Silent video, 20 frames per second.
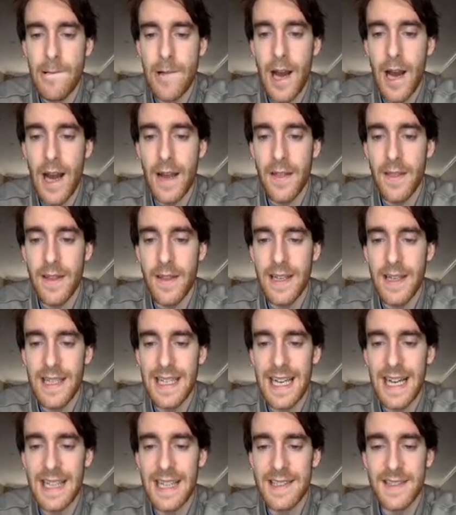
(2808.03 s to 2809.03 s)
I think
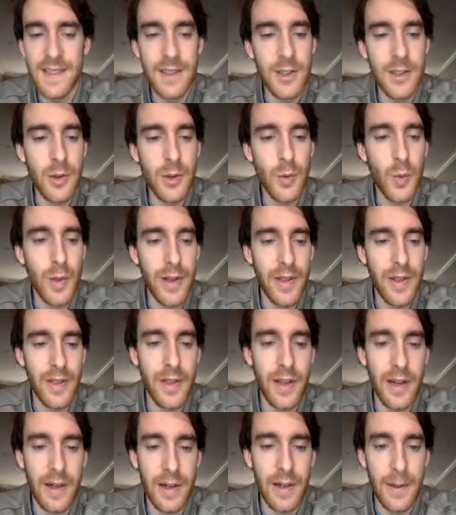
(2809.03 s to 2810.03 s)
it has to do with
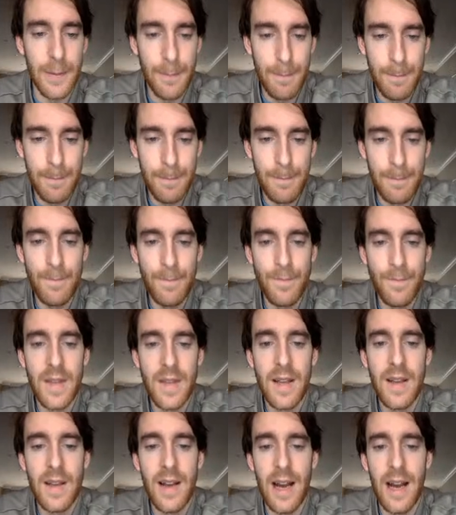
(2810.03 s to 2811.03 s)
their...
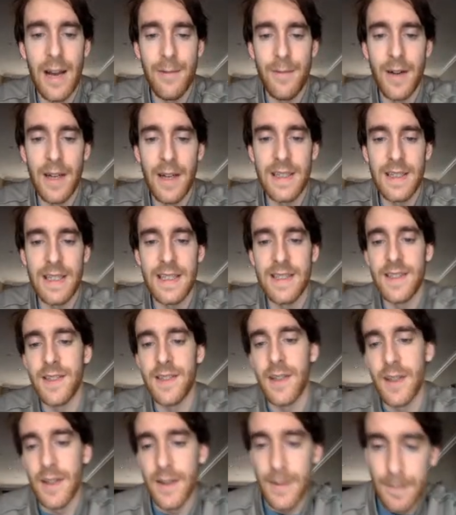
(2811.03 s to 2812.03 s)
I find kids
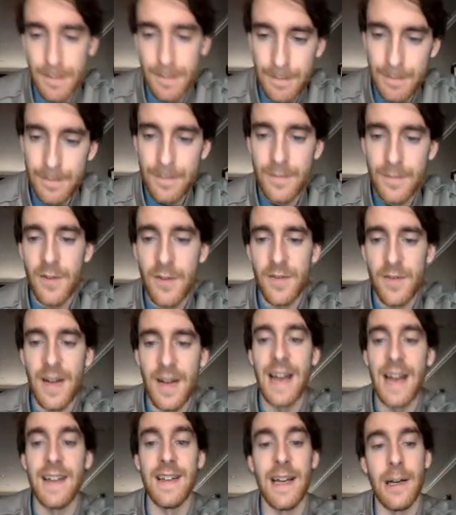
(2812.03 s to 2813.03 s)
are
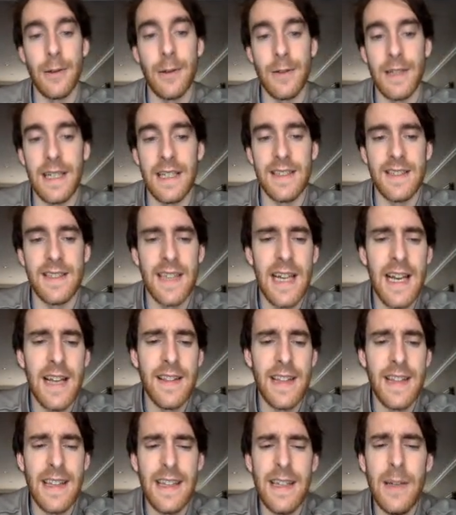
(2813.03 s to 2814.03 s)
fat nowadays.
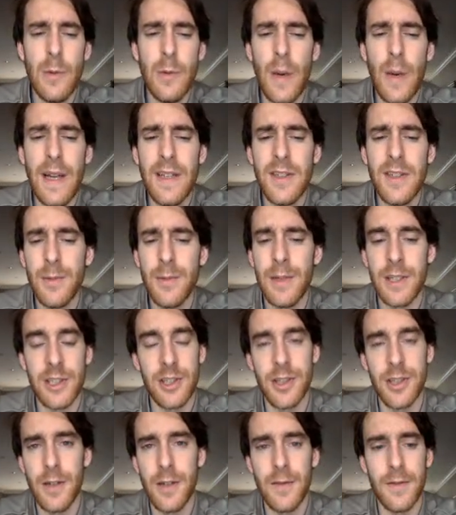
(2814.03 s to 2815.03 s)
They eat way too much
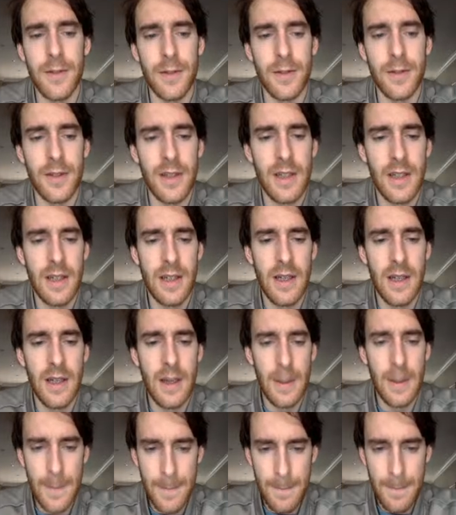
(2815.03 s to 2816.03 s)
junk food.
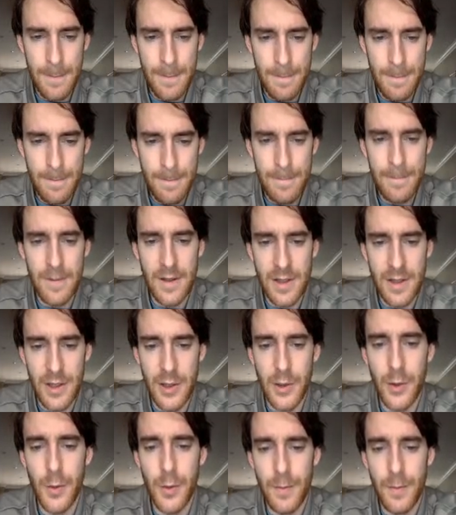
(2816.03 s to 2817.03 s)

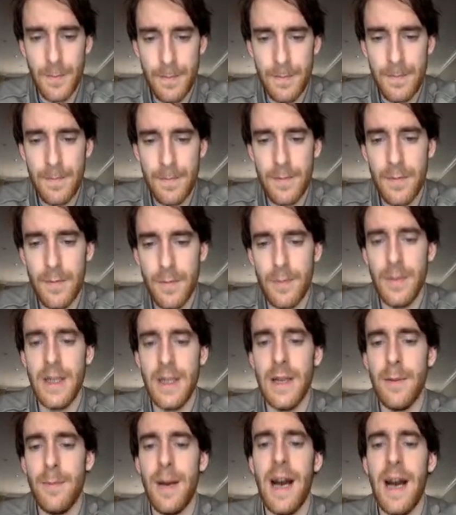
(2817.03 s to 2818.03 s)
You, me
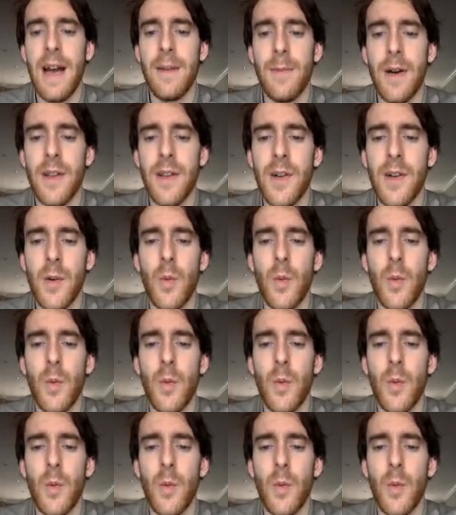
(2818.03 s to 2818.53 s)
a bad mother,